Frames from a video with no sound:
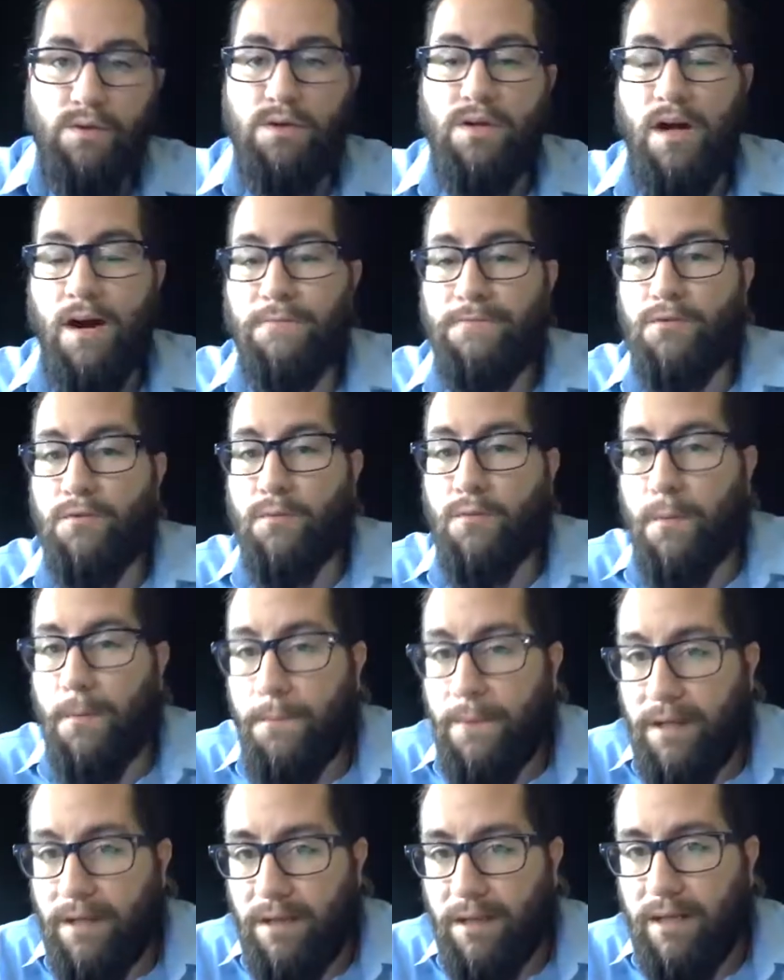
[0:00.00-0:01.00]

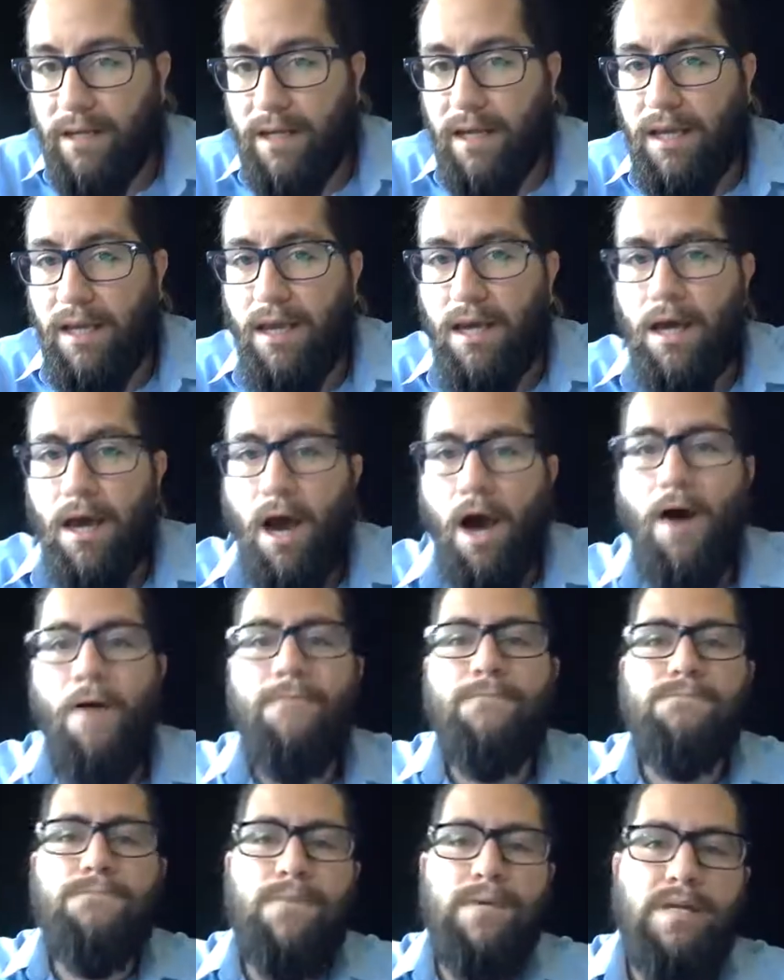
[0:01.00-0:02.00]
comfortability
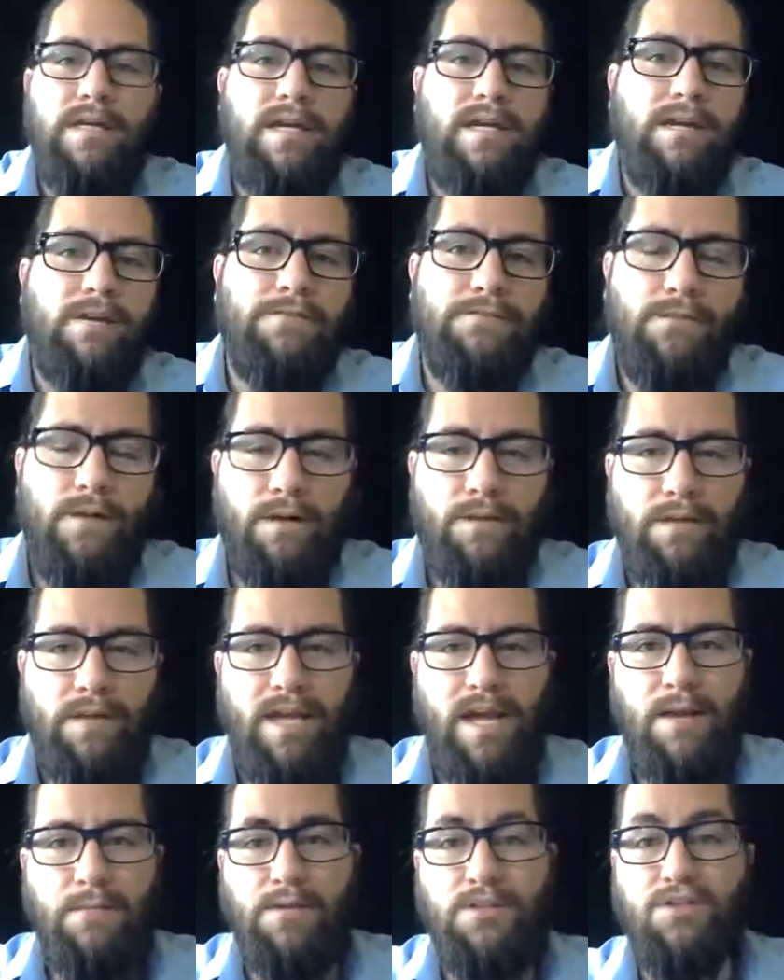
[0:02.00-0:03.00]
of being in front of the
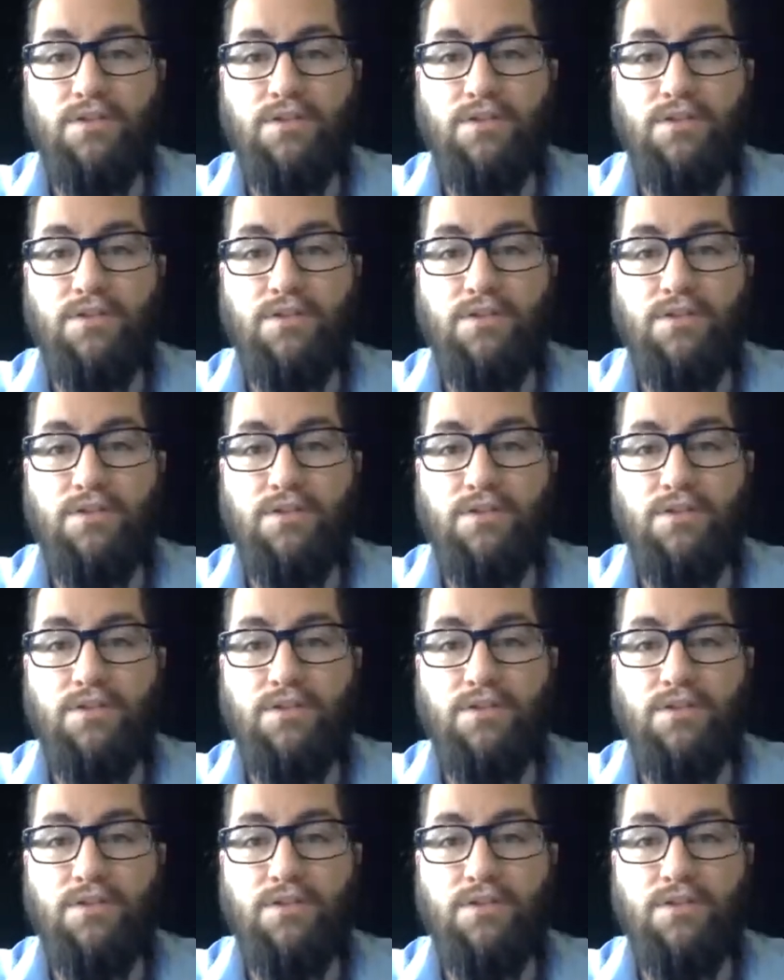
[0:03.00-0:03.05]
camera.